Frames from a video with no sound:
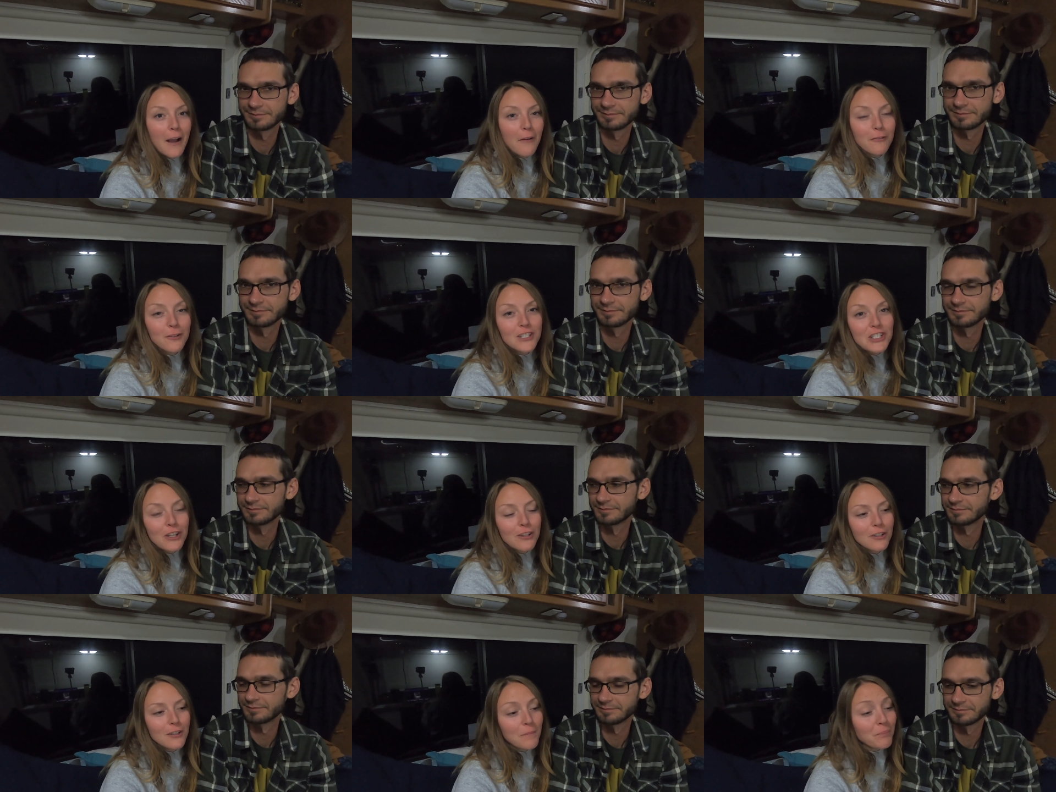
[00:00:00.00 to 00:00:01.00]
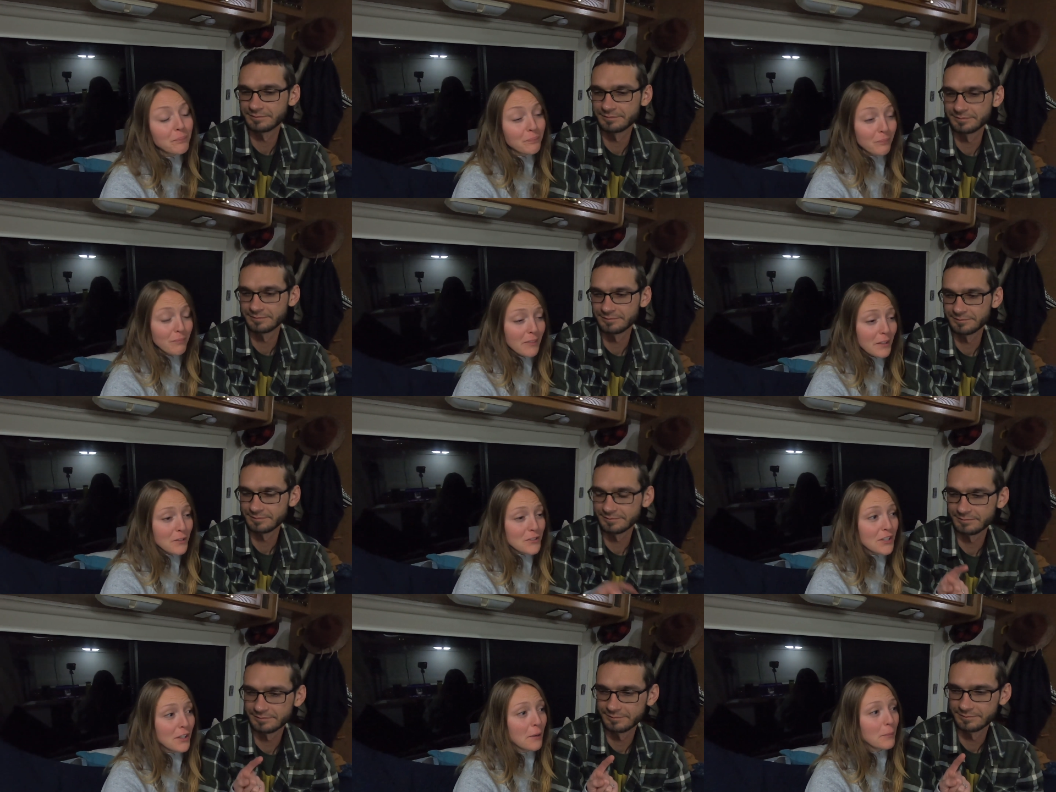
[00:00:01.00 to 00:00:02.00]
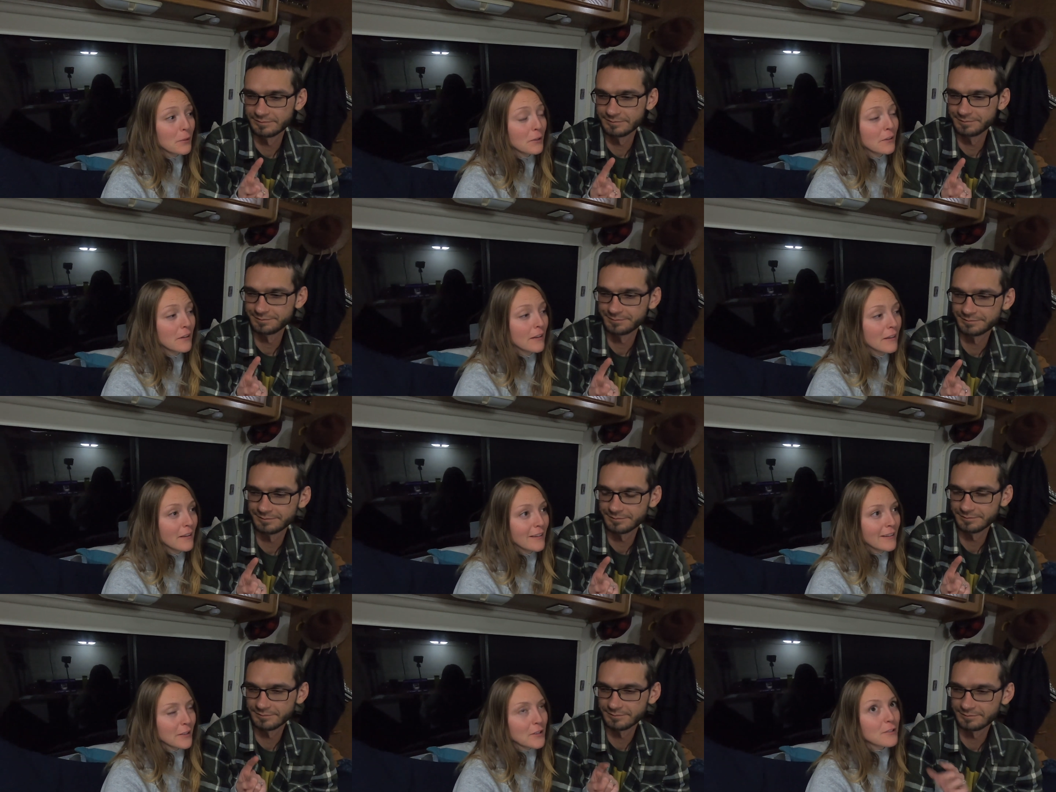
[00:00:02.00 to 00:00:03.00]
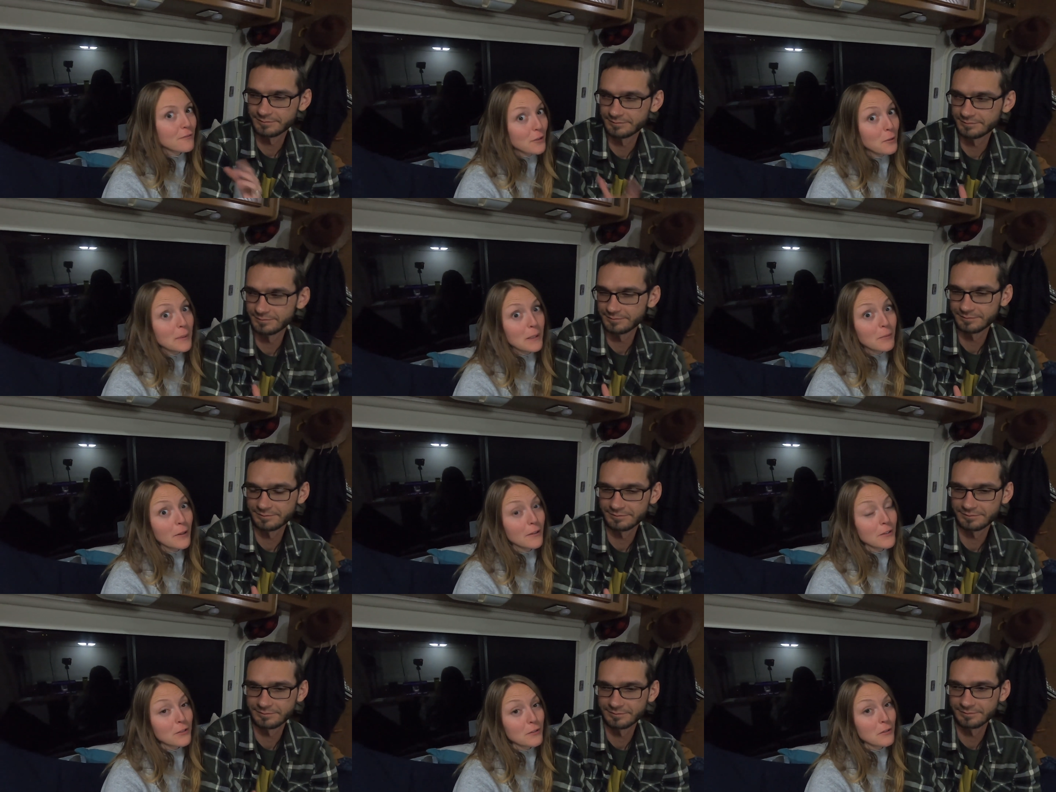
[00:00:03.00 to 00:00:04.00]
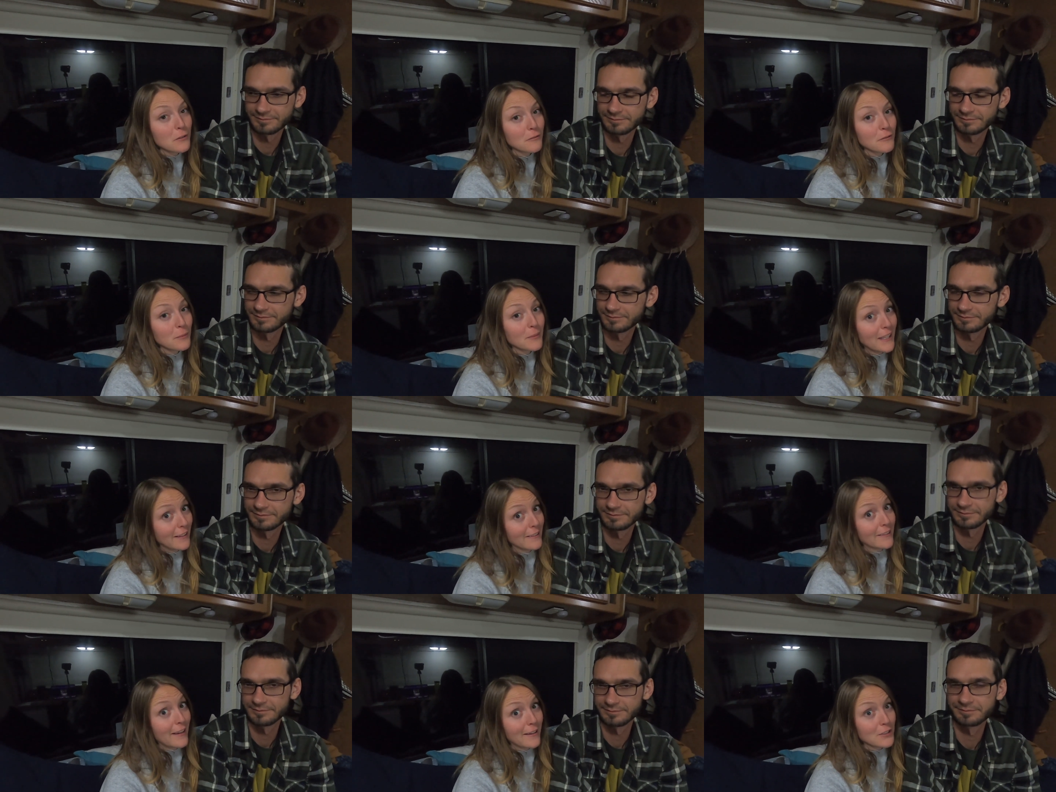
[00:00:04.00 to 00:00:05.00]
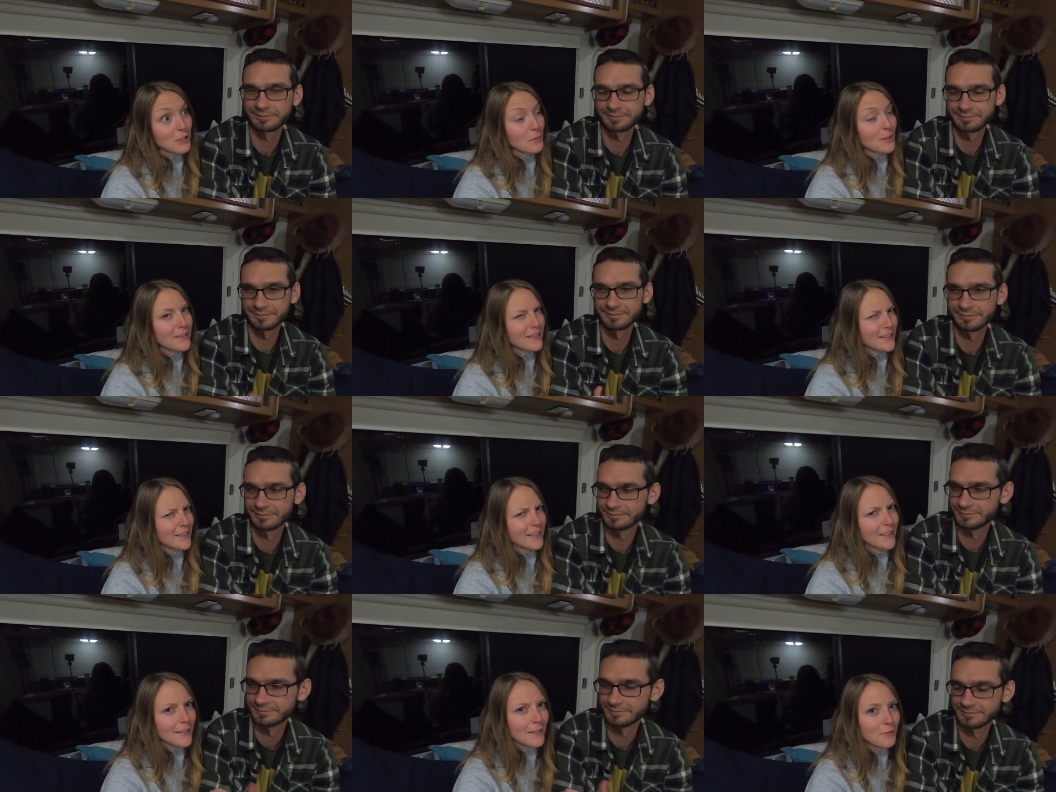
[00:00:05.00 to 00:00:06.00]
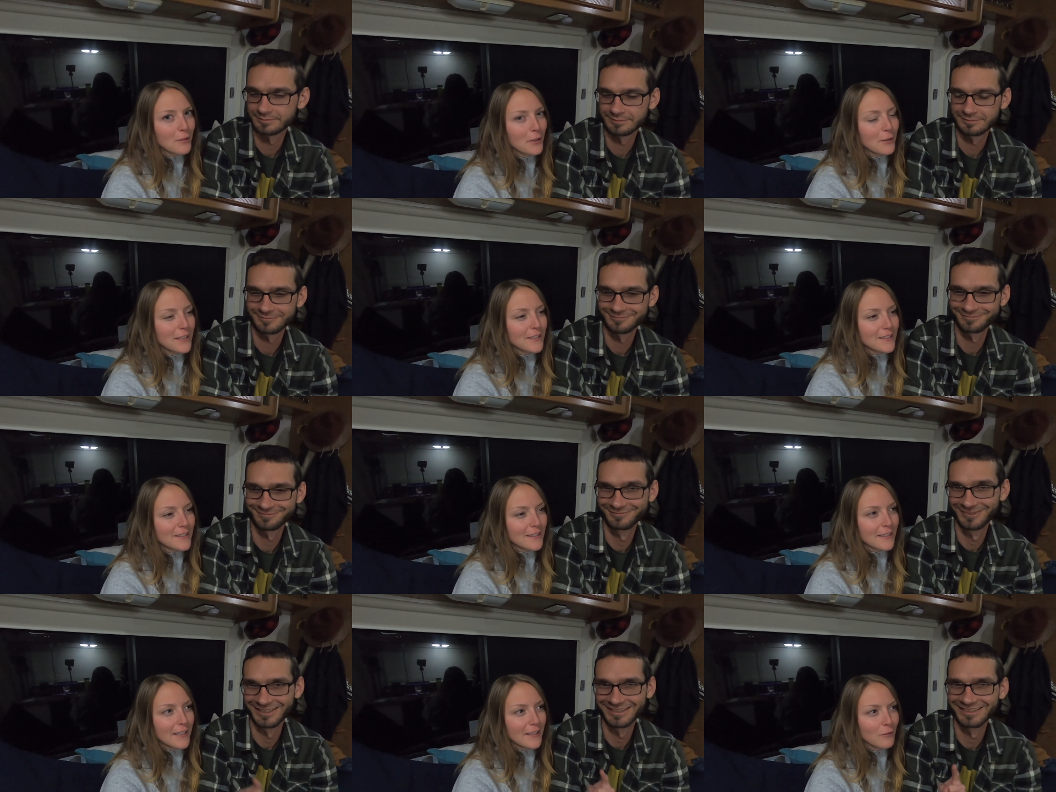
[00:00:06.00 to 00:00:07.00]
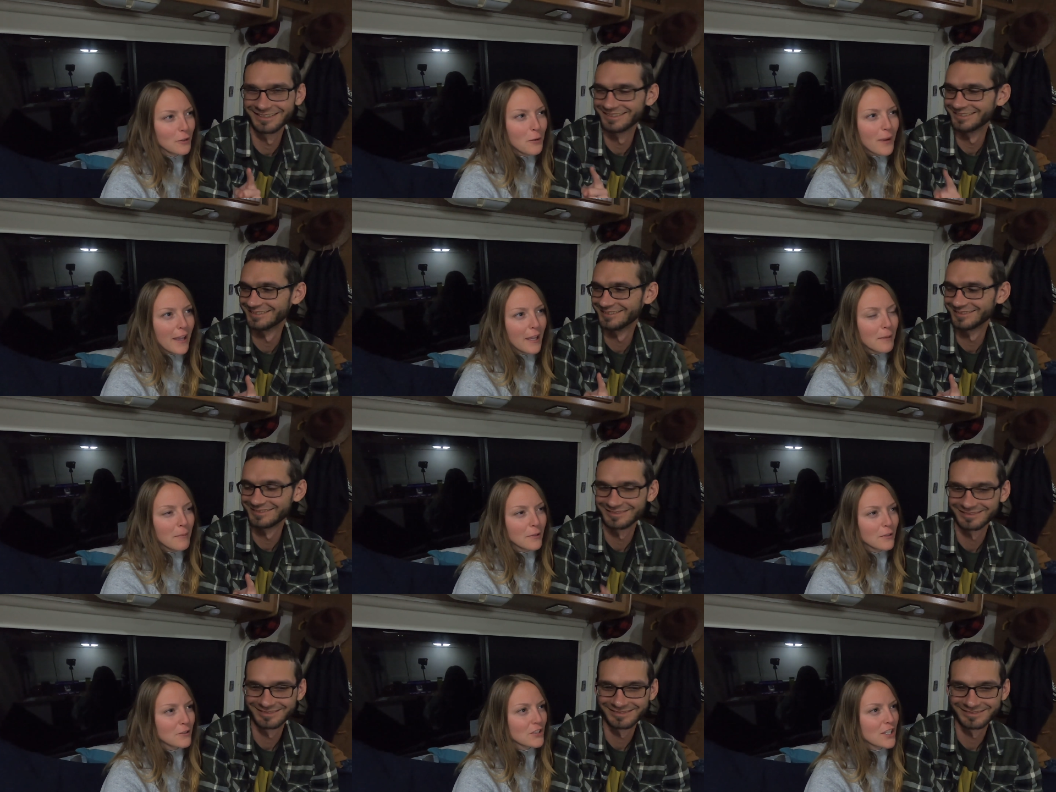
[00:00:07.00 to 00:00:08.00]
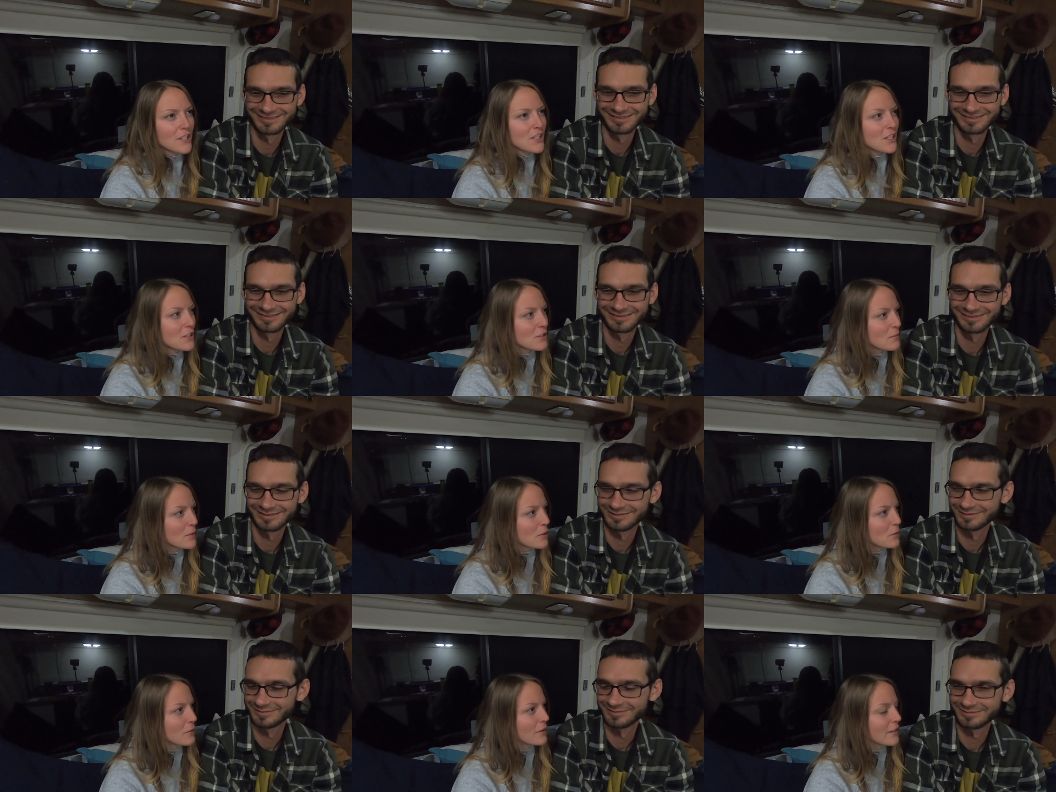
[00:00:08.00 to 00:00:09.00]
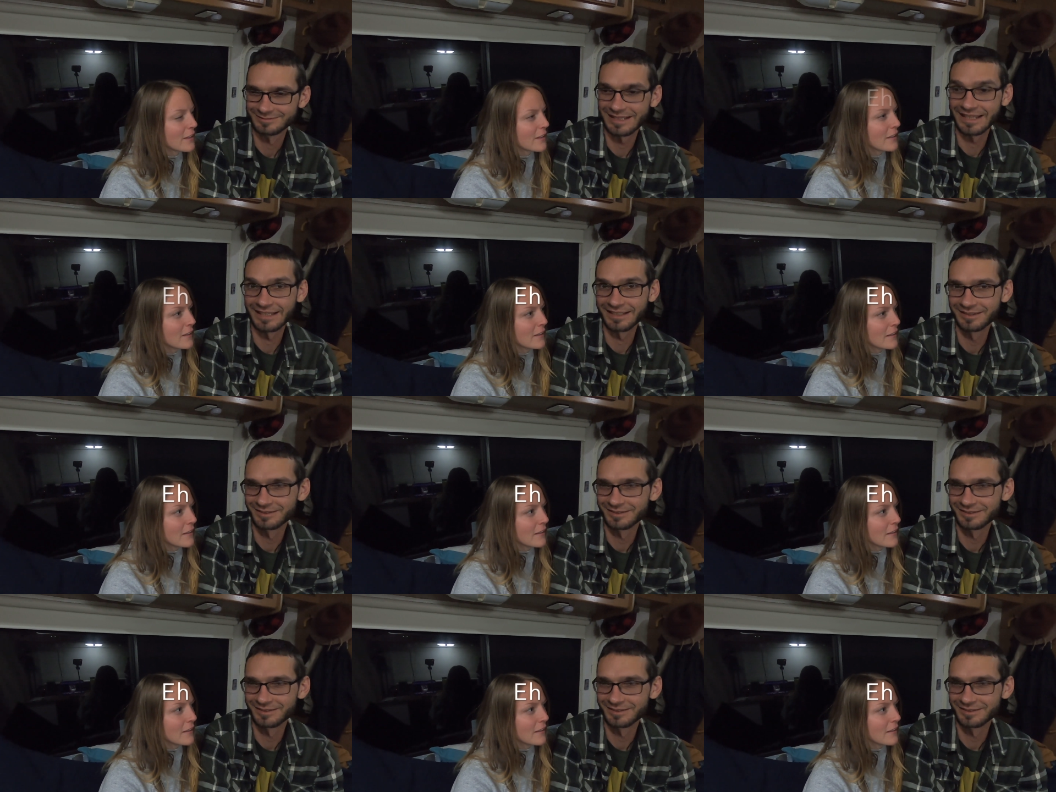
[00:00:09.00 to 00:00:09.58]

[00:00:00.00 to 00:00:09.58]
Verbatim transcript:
Speaker 1: out for each other and there's a couple there's a few people on this row from Canada actually. We're in the Canadian row. It's okay. row A, but they're changing it to row A.